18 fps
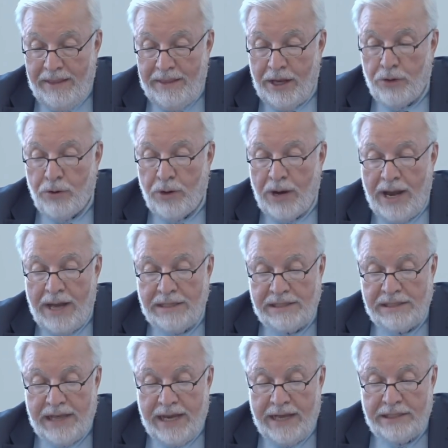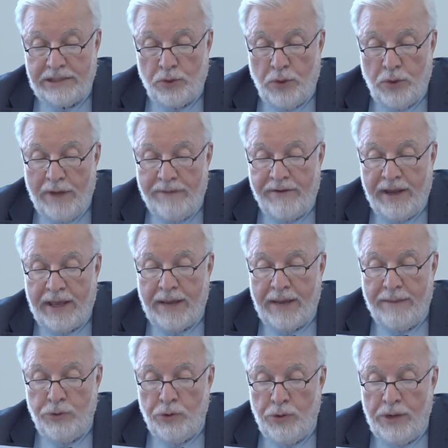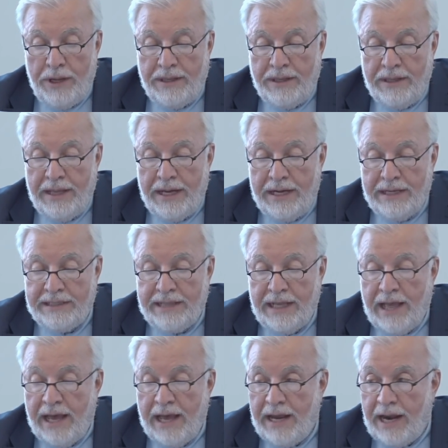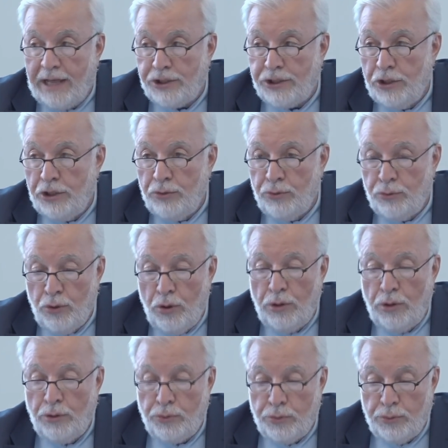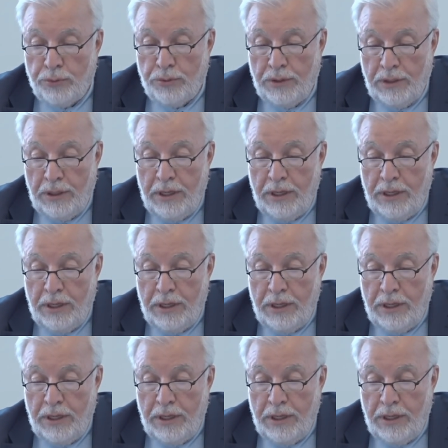The Quran says to every community there is a direction to turn to,